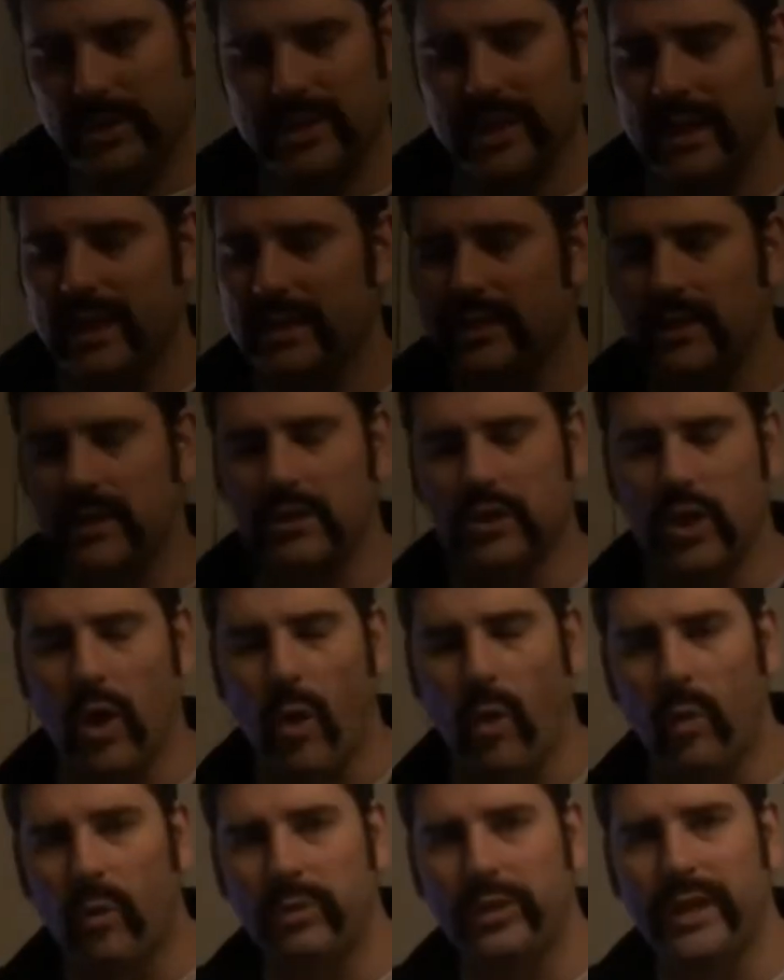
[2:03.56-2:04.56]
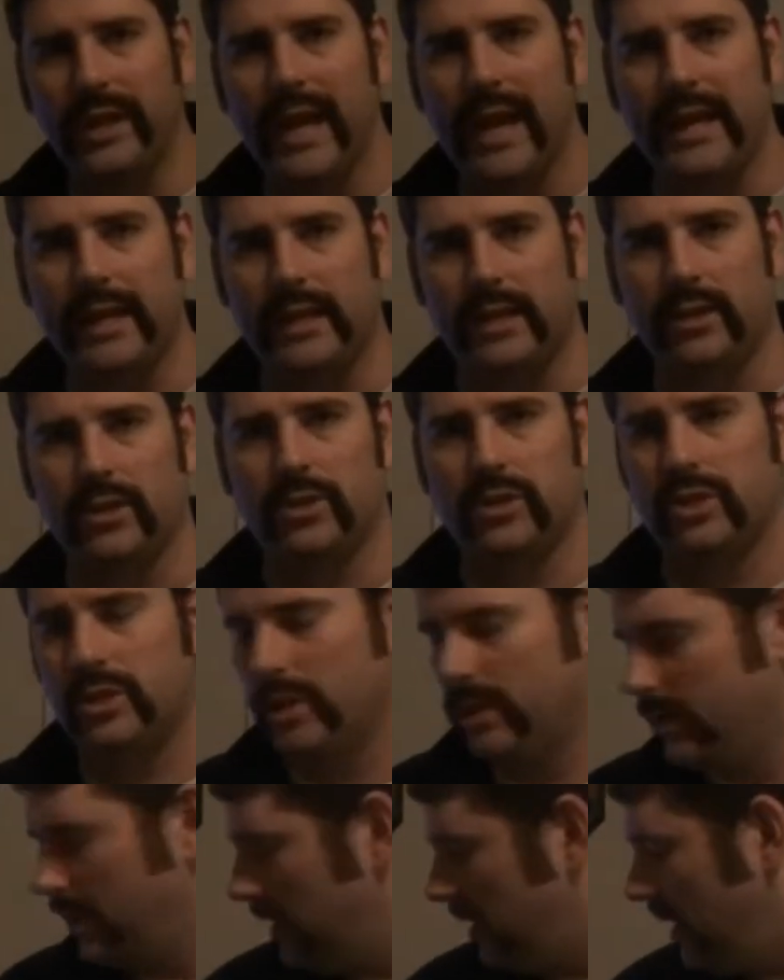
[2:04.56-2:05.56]
was in its golden
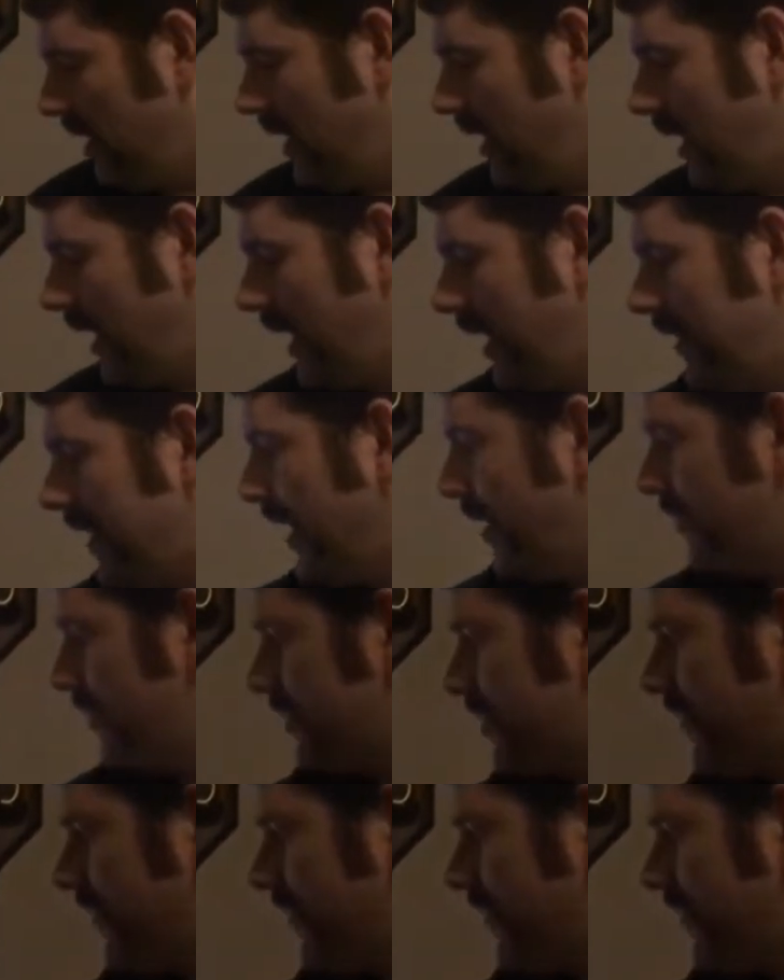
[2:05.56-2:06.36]
age. And there